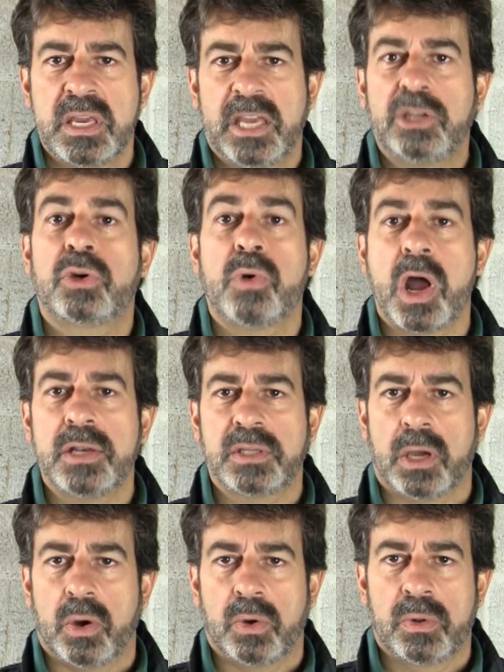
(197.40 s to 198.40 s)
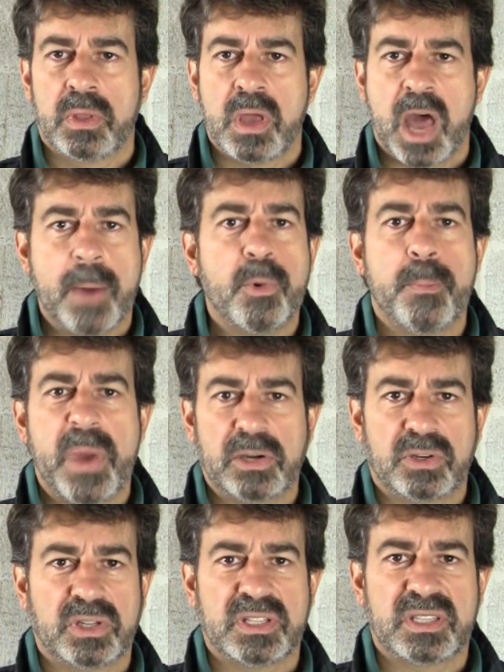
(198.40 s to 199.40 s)
In Toronto, I'm
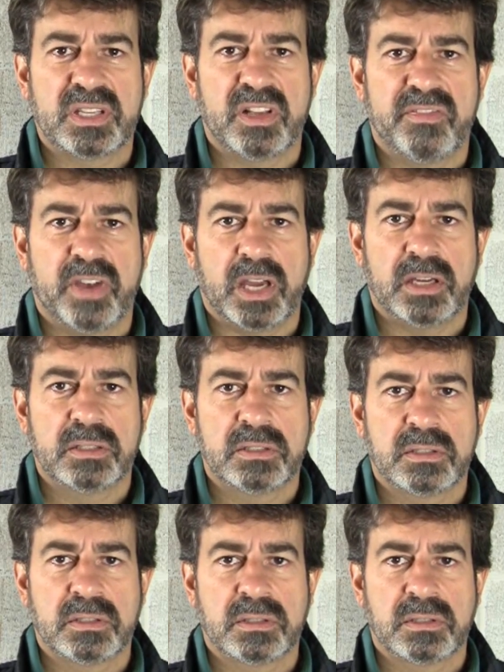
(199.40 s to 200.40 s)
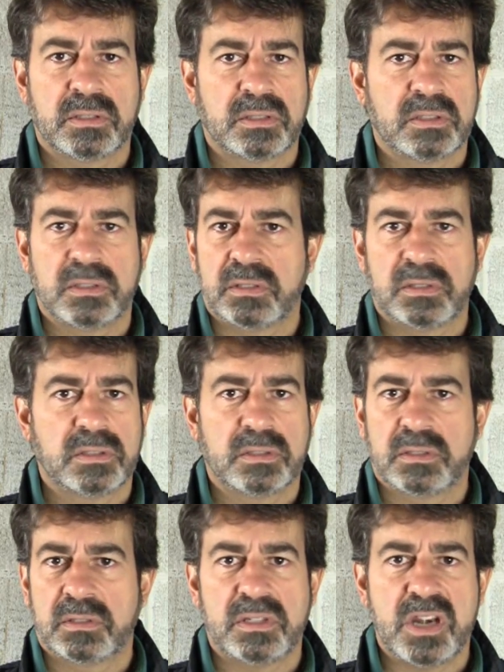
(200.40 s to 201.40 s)
Umberto da Silva,
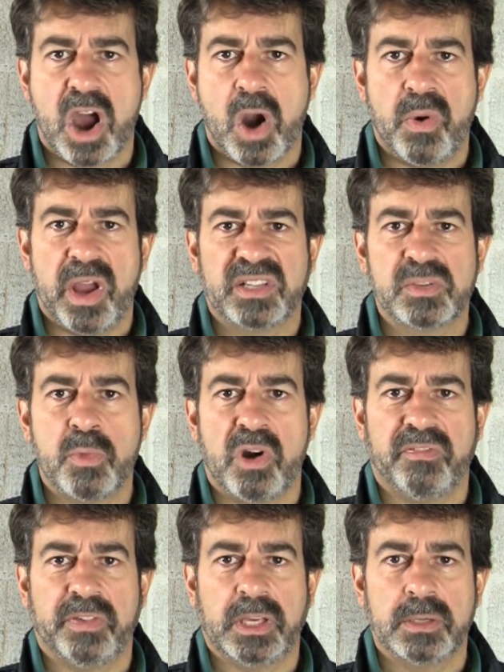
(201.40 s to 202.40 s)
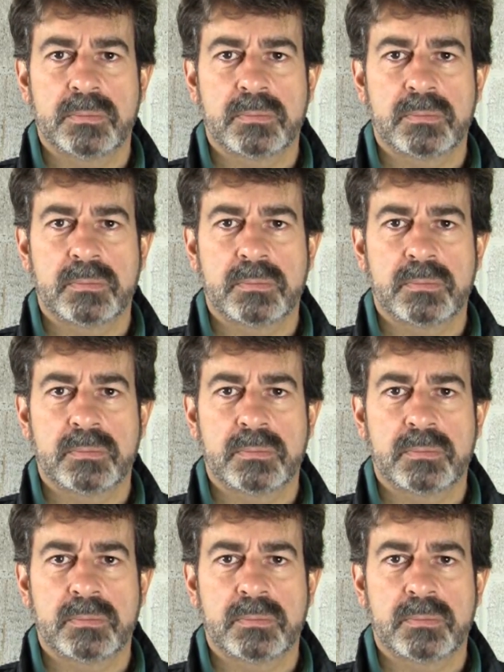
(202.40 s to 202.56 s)
not Rex Murphy.